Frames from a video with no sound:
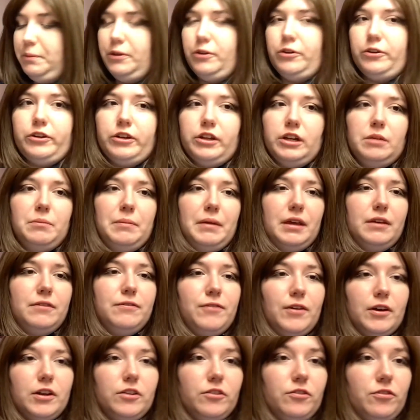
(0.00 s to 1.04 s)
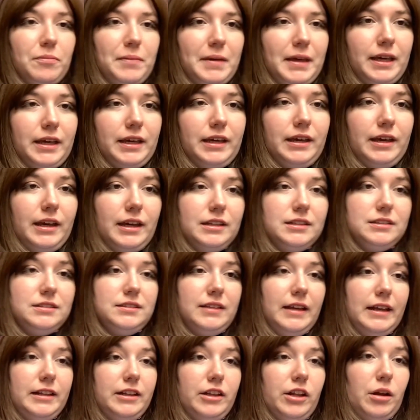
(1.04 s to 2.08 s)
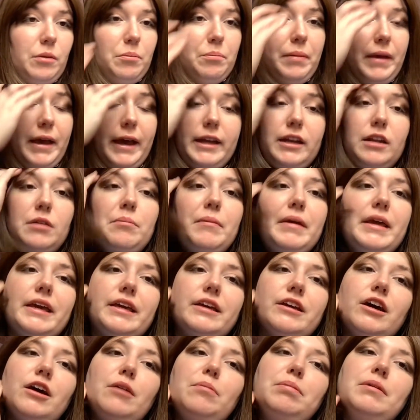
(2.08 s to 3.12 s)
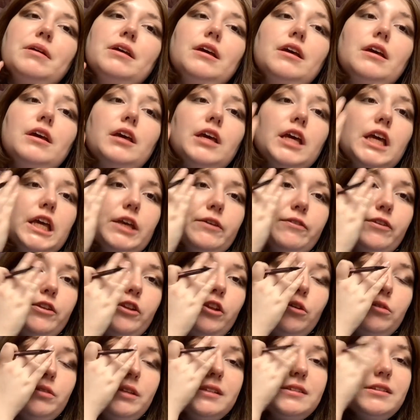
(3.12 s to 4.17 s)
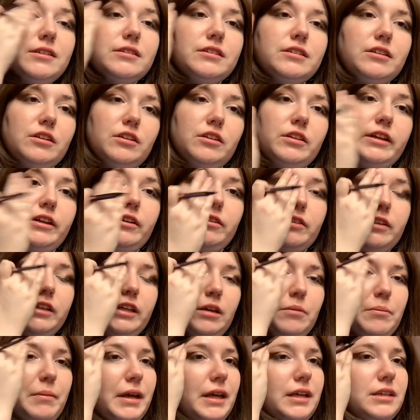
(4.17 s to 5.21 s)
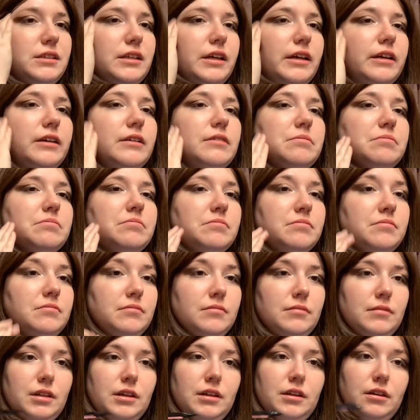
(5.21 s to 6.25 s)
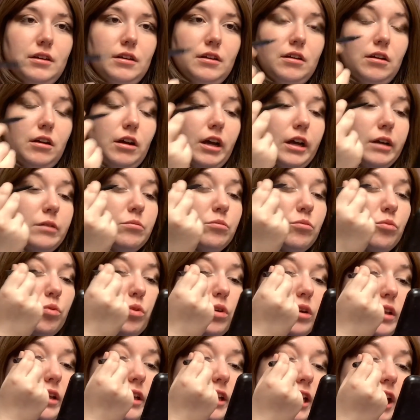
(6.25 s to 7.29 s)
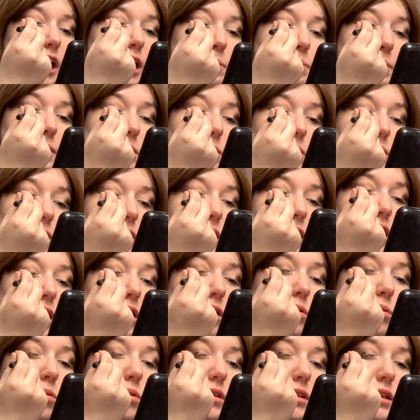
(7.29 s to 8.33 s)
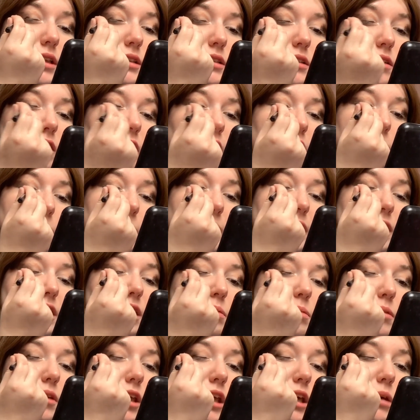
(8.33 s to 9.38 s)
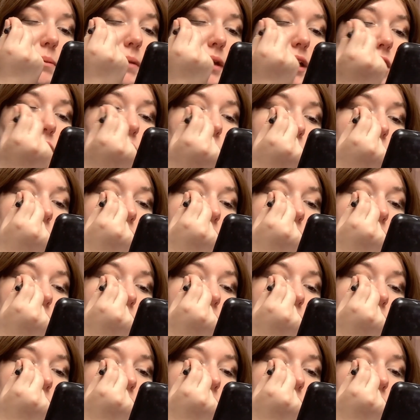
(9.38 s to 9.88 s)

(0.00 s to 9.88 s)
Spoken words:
are going to make fun of me and say that I'm bad at makeup, even though this is clearly amazing. I'm really happy with how this eye makeup came out.